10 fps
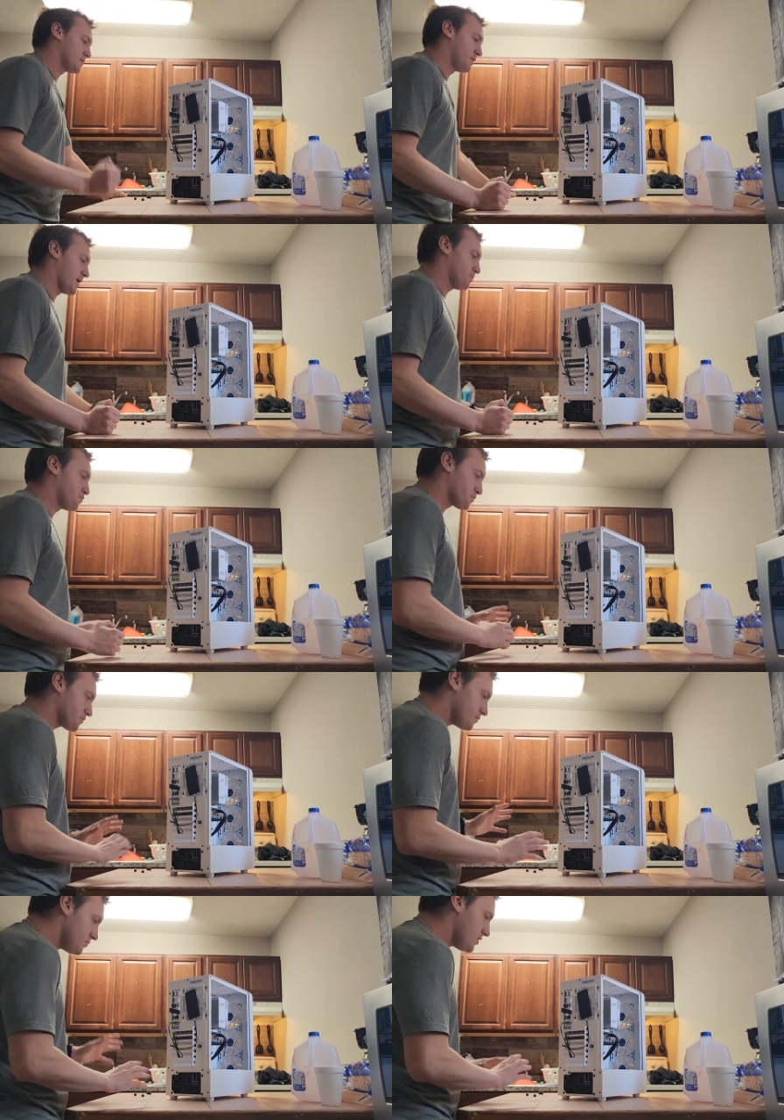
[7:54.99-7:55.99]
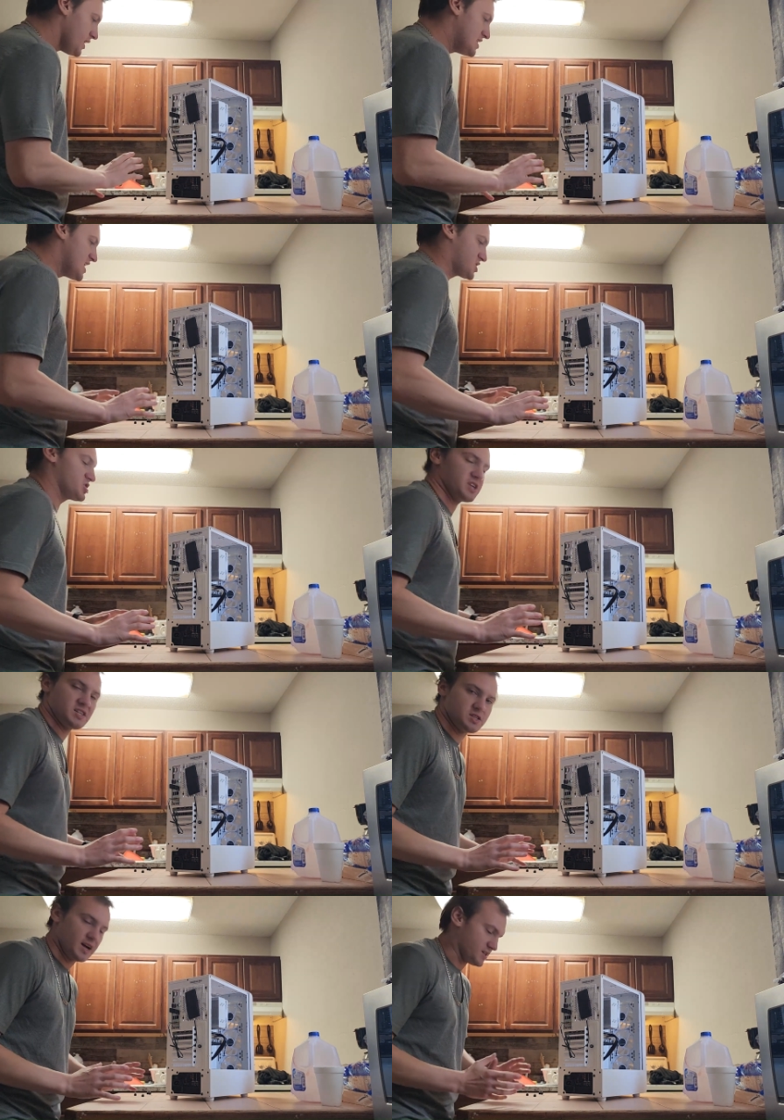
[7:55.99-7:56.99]
But it's
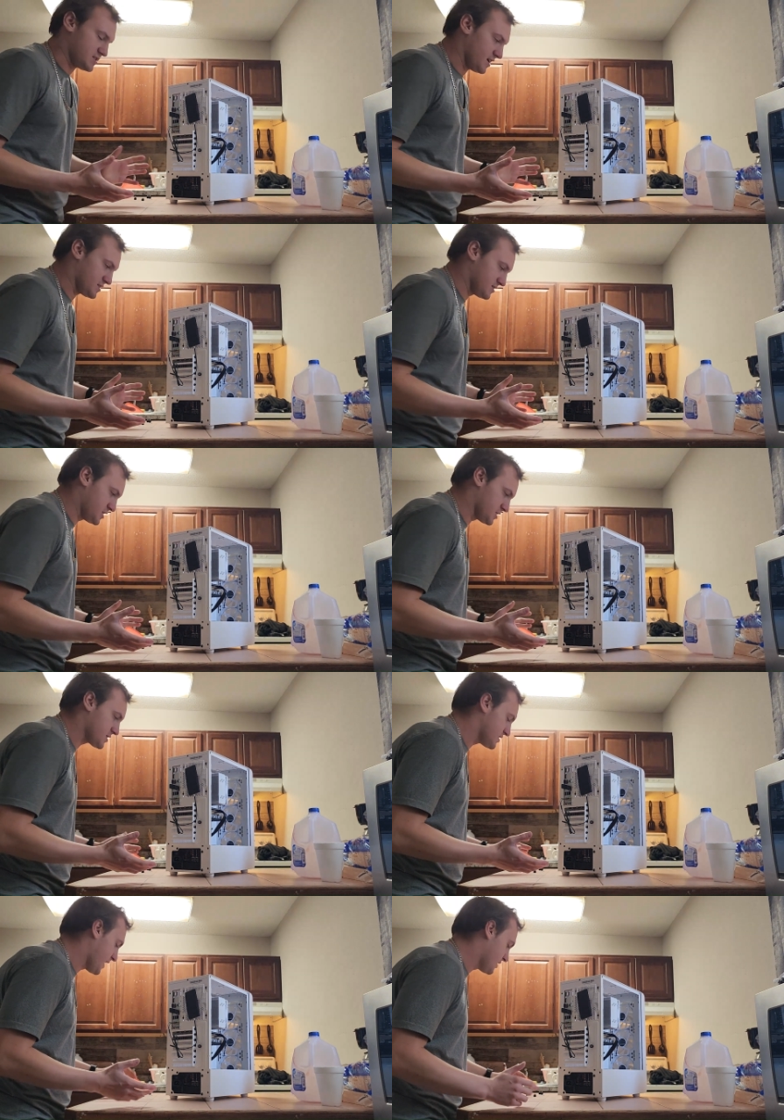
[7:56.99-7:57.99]
just because it